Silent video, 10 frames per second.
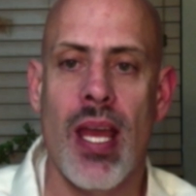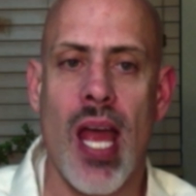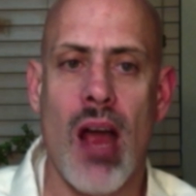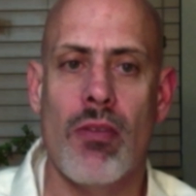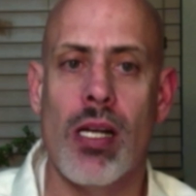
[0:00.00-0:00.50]

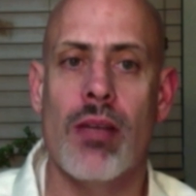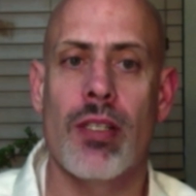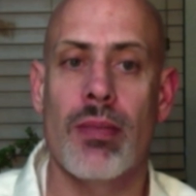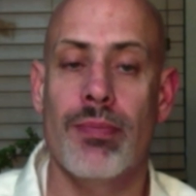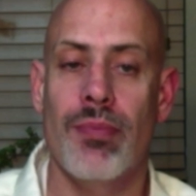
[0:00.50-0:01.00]

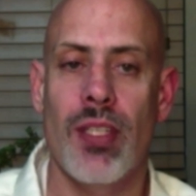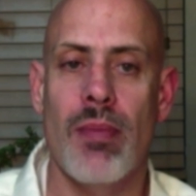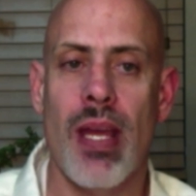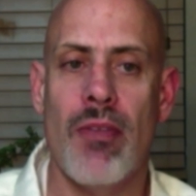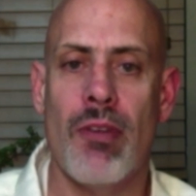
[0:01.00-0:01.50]
However, you
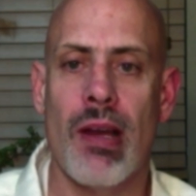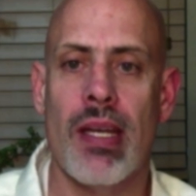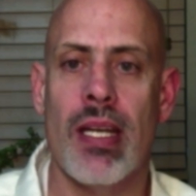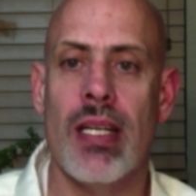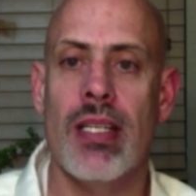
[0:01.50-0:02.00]
may find
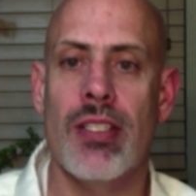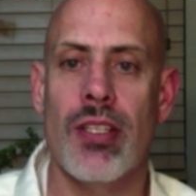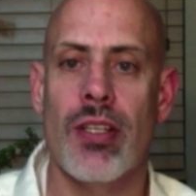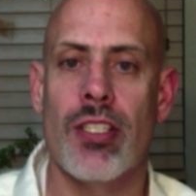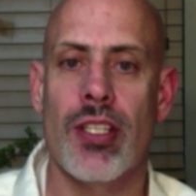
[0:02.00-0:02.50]
it
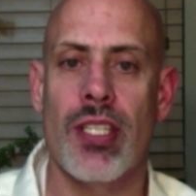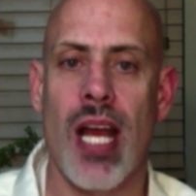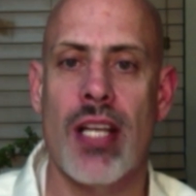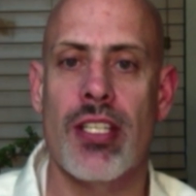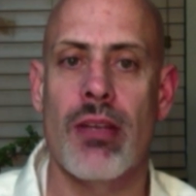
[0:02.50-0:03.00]
easier just to
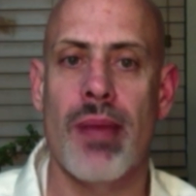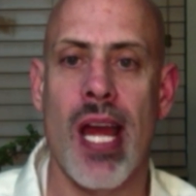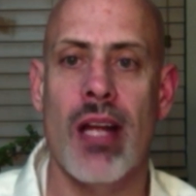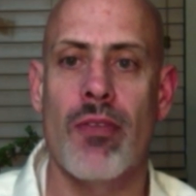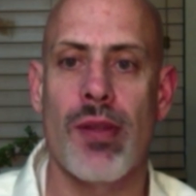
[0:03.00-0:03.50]
ask your
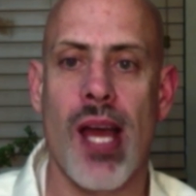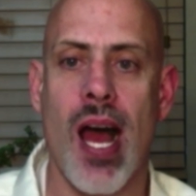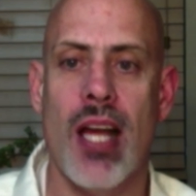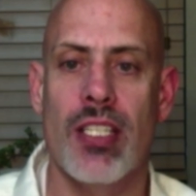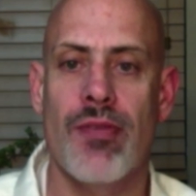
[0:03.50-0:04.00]
bank for the
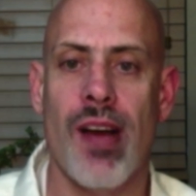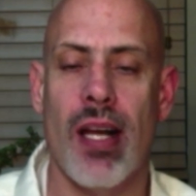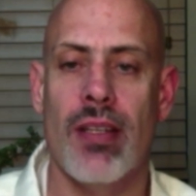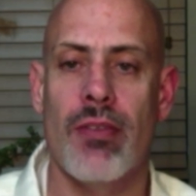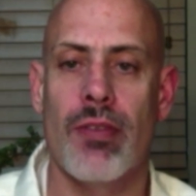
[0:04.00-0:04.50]
highest
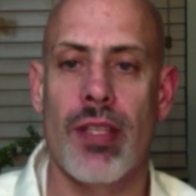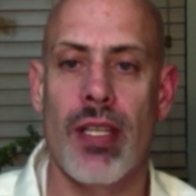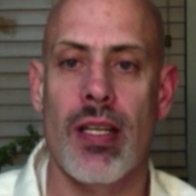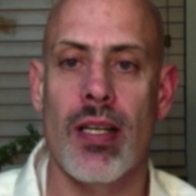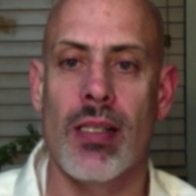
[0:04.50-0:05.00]
value for the
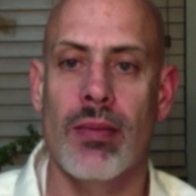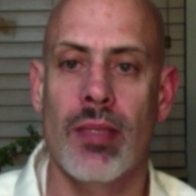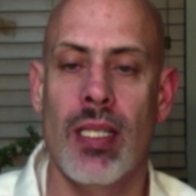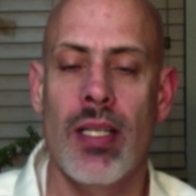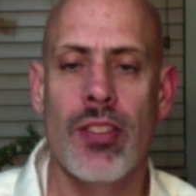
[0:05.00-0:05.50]
year.
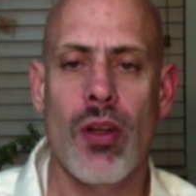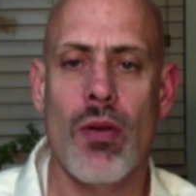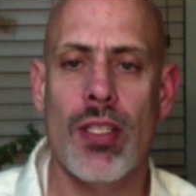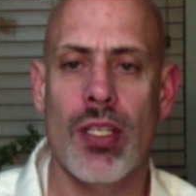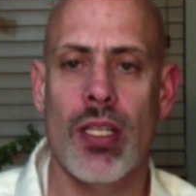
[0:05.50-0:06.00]
It's
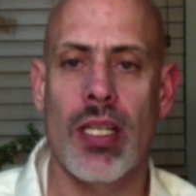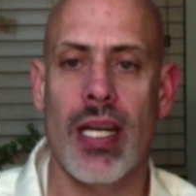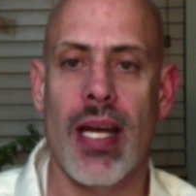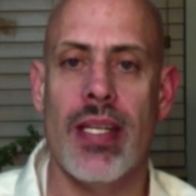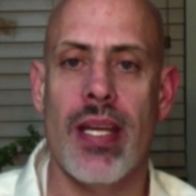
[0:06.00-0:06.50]
always a good
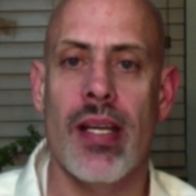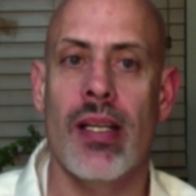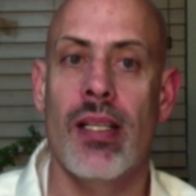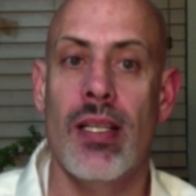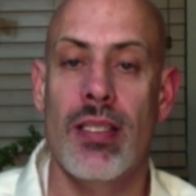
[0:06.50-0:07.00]

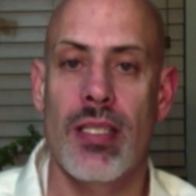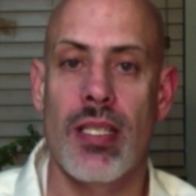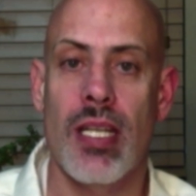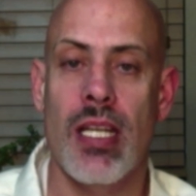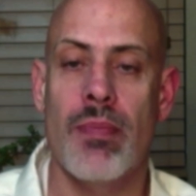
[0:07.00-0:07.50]
idea to
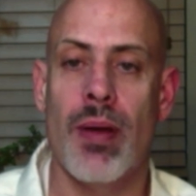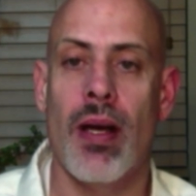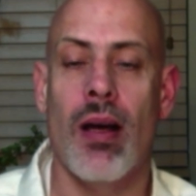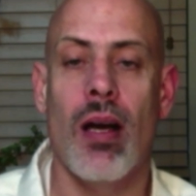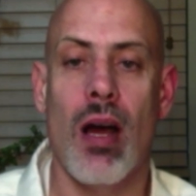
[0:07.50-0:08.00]
keep
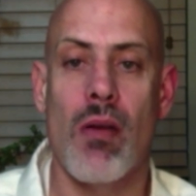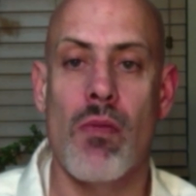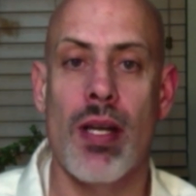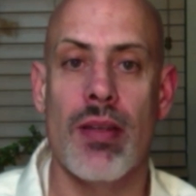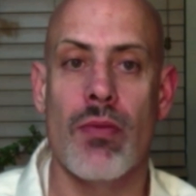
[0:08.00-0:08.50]
a
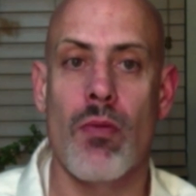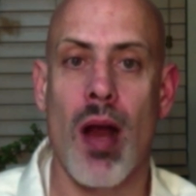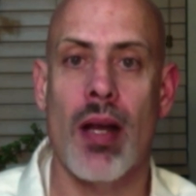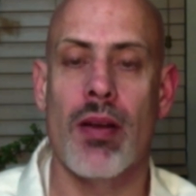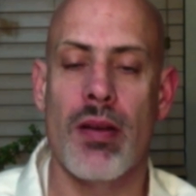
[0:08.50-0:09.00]
written
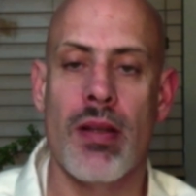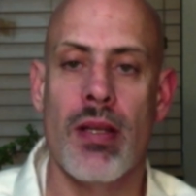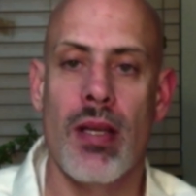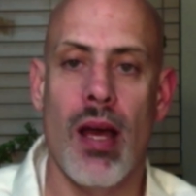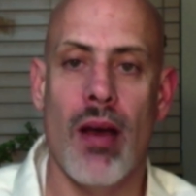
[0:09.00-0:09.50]
record
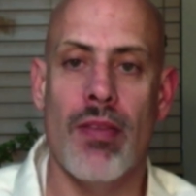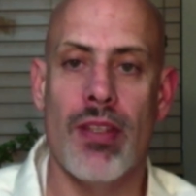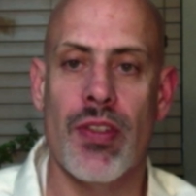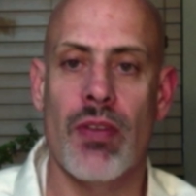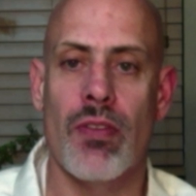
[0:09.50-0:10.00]
of
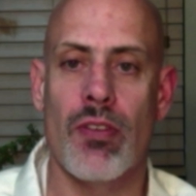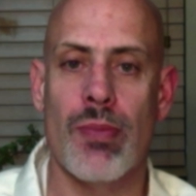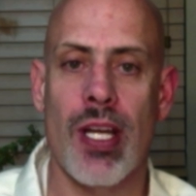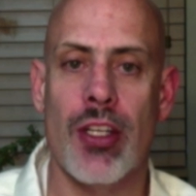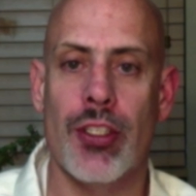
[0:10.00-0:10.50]
this
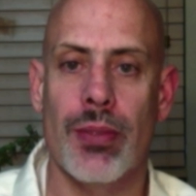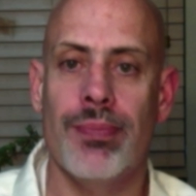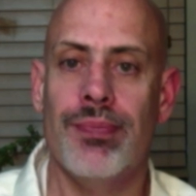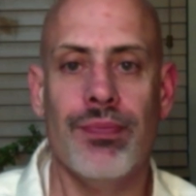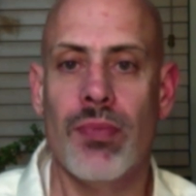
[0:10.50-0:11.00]
information.
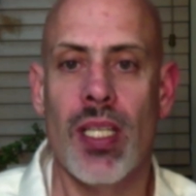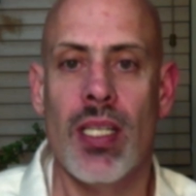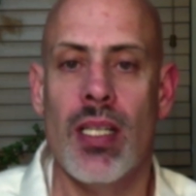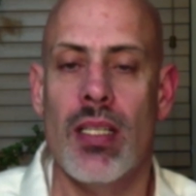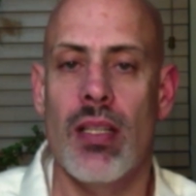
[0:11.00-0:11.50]

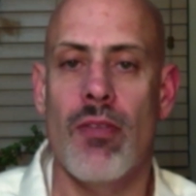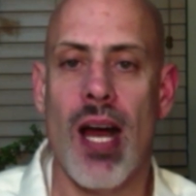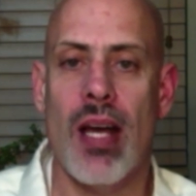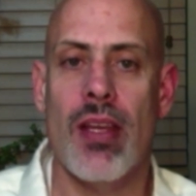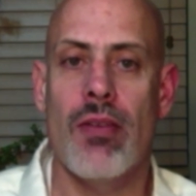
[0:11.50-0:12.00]
The
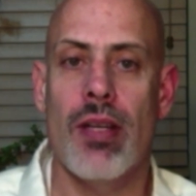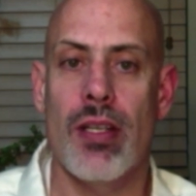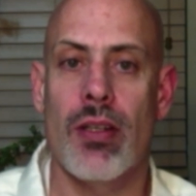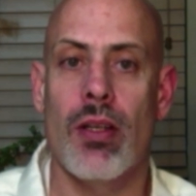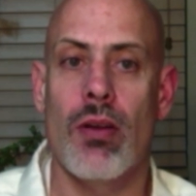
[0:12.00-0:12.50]
value in
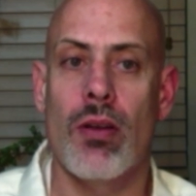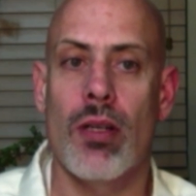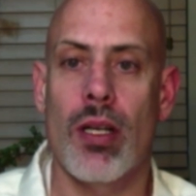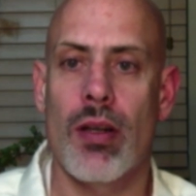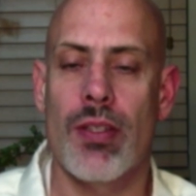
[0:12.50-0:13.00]
your local
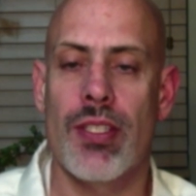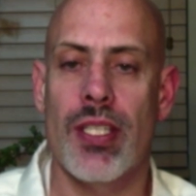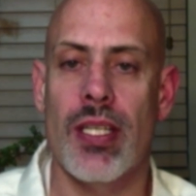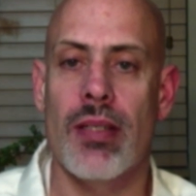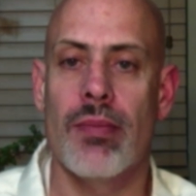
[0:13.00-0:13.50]

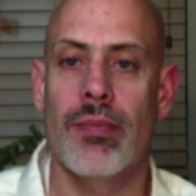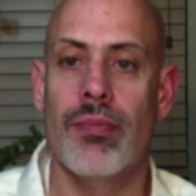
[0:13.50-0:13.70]
currency